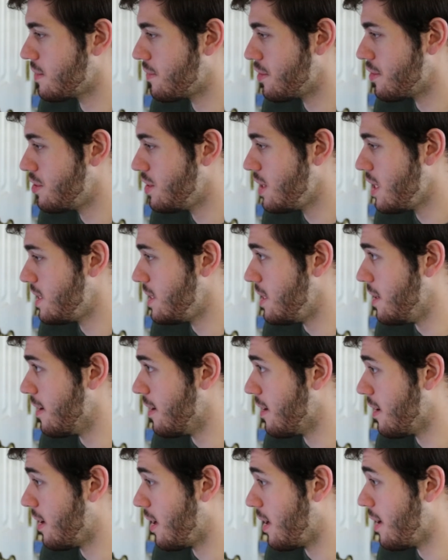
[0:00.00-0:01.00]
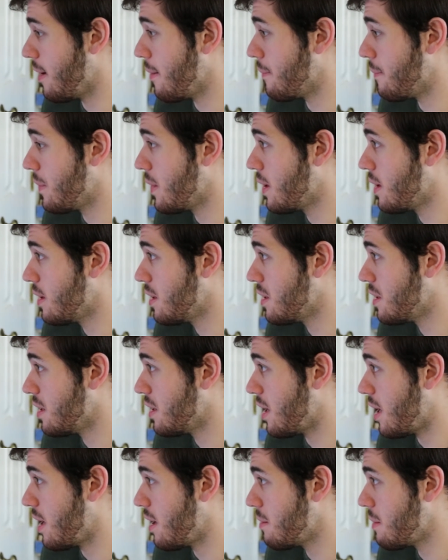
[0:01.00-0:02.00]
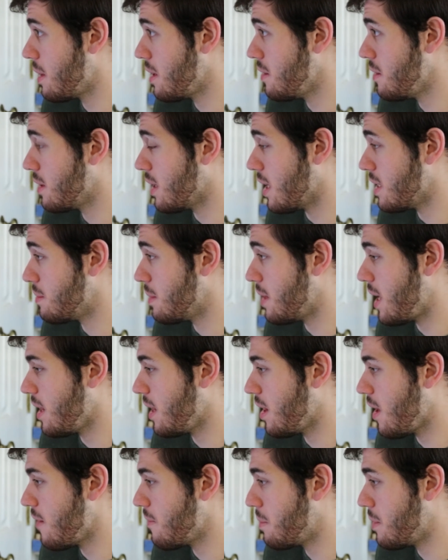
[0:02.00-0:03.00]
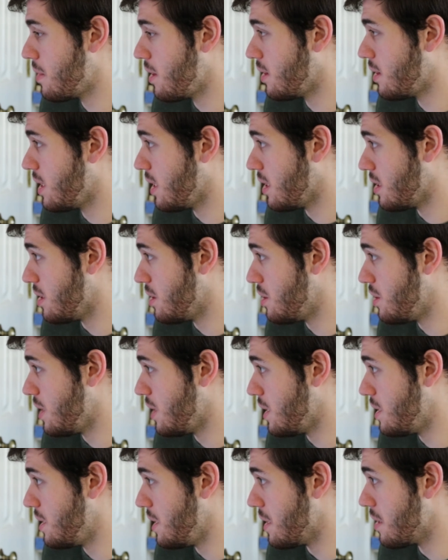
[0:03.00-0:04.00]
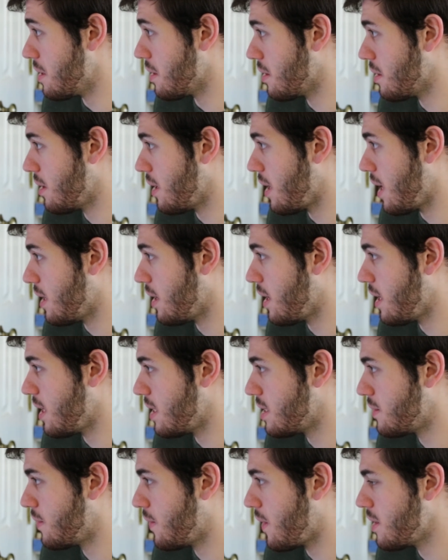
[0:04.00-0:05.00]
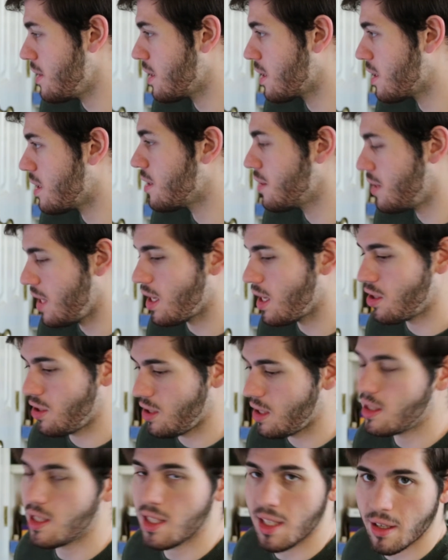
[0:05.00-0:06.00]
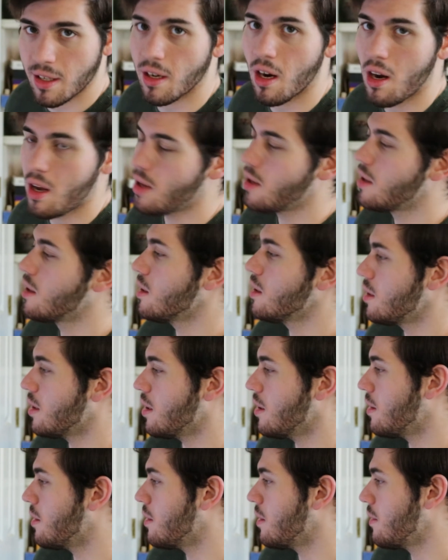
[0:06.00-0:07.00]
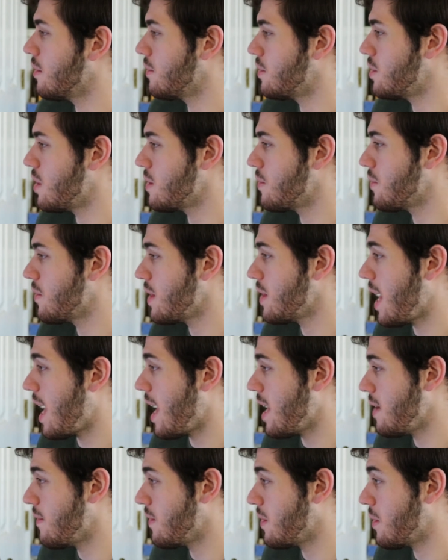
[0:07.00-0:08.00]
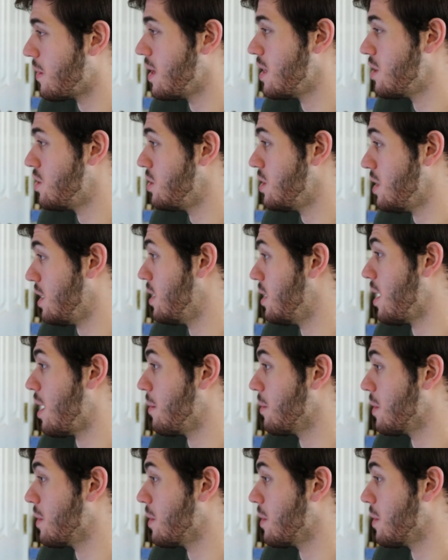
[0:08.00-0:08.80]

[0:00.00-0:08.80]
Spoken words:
for shit tier. I don't know about you guys, but I love putting things in shit tier. It's fun to call things shit tier. So just for that, even though it is shit, I'm